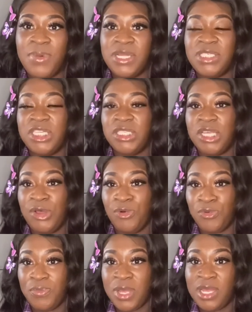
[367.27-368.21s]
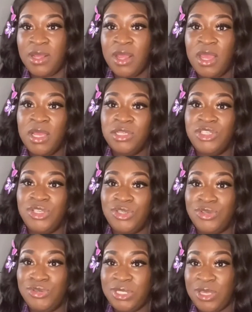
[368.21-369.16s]
But she told me to
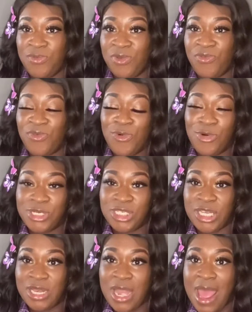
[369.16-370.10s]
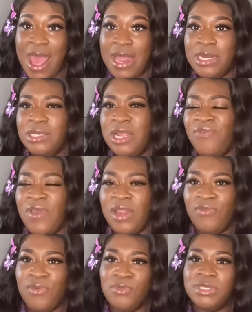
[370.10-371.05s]
use it with caution, and if
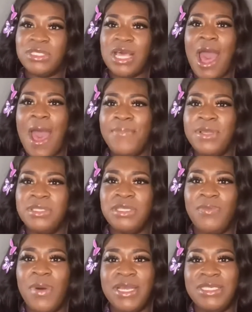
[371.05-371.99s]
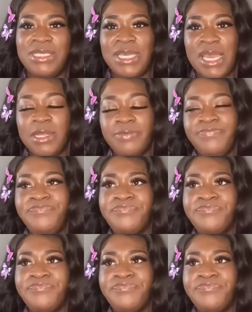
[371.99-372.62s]
anything was to happen to my skin,